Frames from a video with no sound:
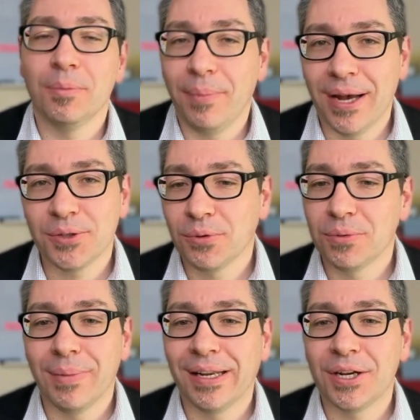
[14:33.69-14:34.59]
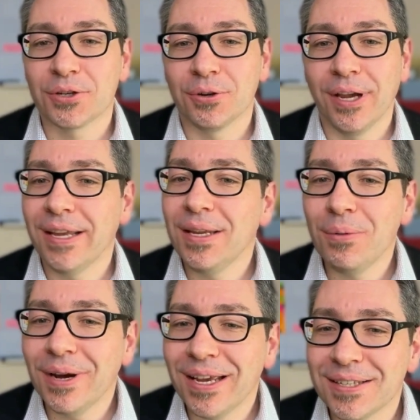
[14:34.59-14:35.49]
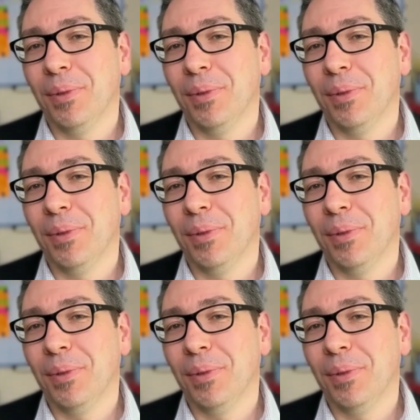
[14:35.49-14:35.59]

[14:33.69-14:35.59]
password manager anyway,